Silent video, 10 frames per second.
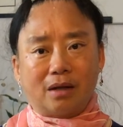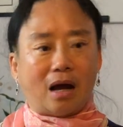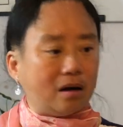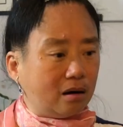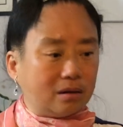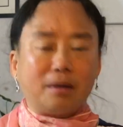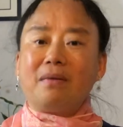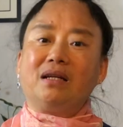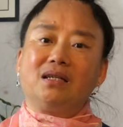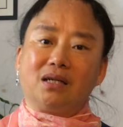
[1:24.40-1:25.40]
I only
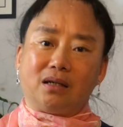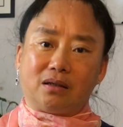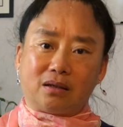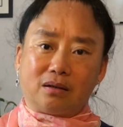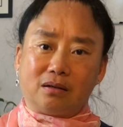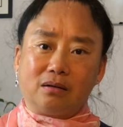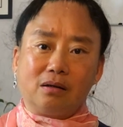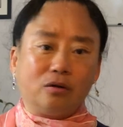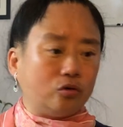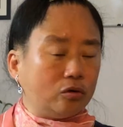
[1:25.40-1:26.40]
meditate,
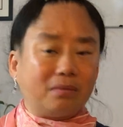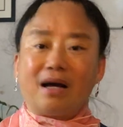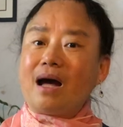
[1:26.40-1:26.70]
do my